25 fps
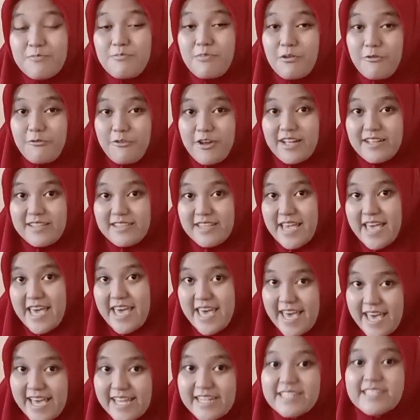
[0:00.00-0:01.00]
perfect
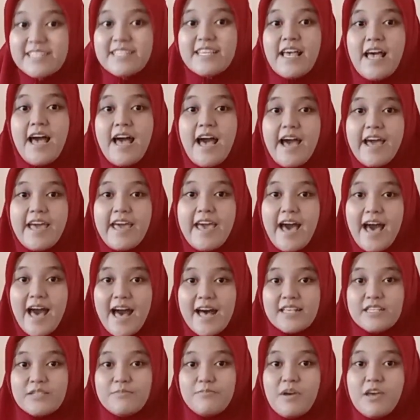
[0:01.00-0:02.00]
tense, I
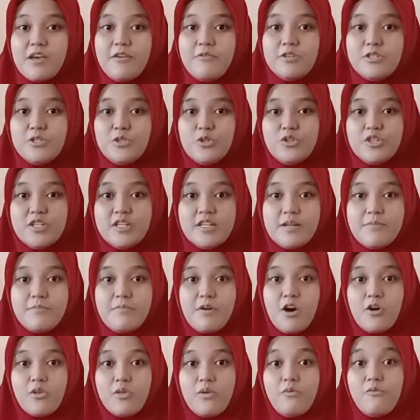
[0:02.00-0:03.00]
ask my student
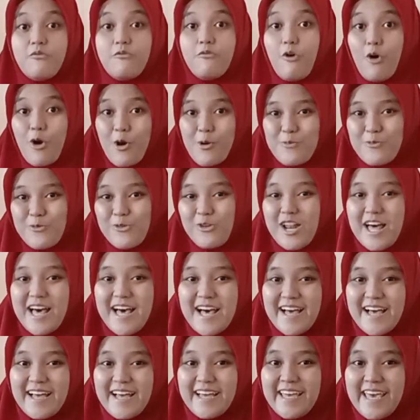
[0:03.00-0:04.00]
about the
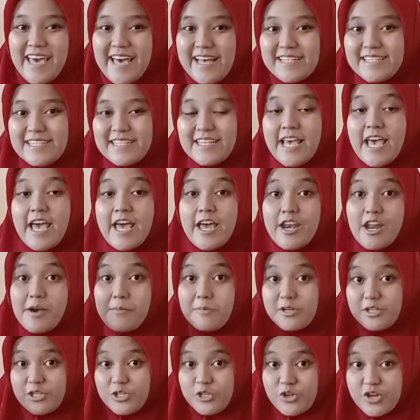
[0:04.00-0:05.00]
formula.
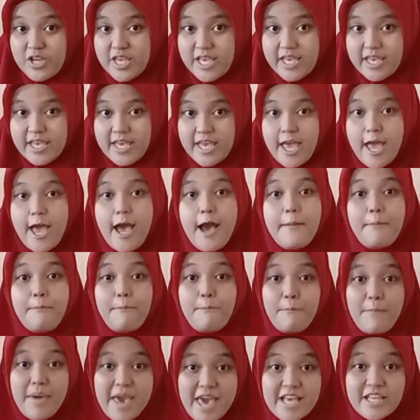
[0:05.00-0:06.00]
Number 3,
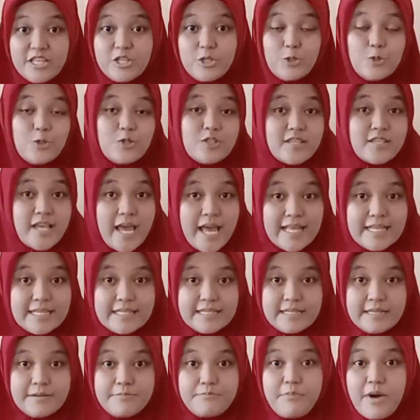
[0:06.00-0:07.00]
make 2
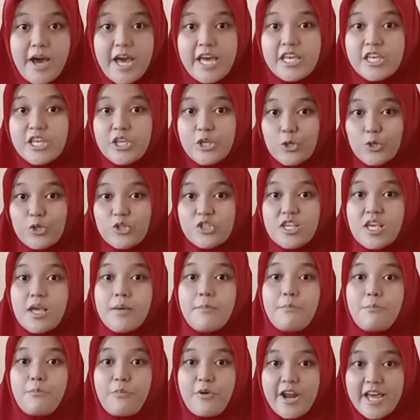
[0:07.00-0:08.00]
sentences by
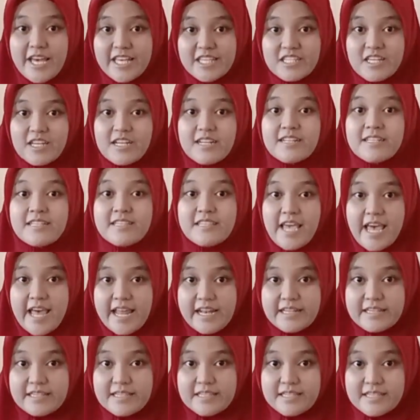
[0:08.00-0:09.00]
using present
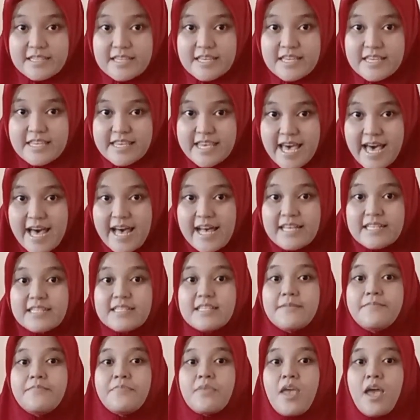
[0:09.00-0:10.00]
tense. Yes.
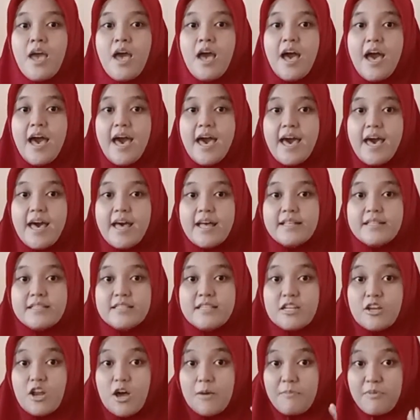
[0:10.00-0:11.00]
And
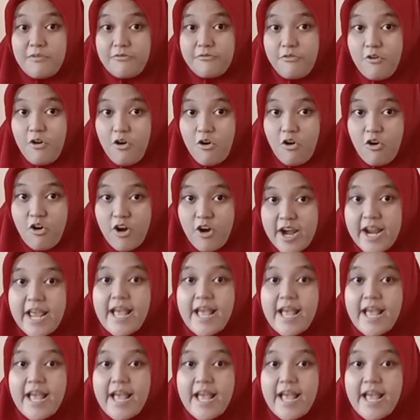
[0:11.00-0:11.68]
number 4,